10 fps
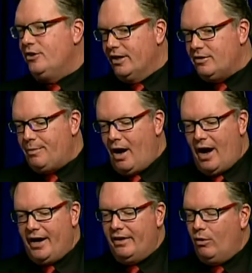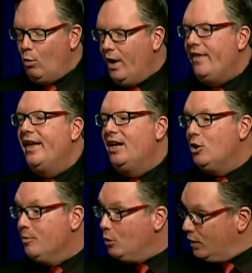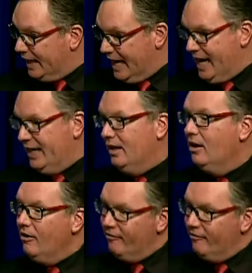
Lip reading: just by the way they communicated,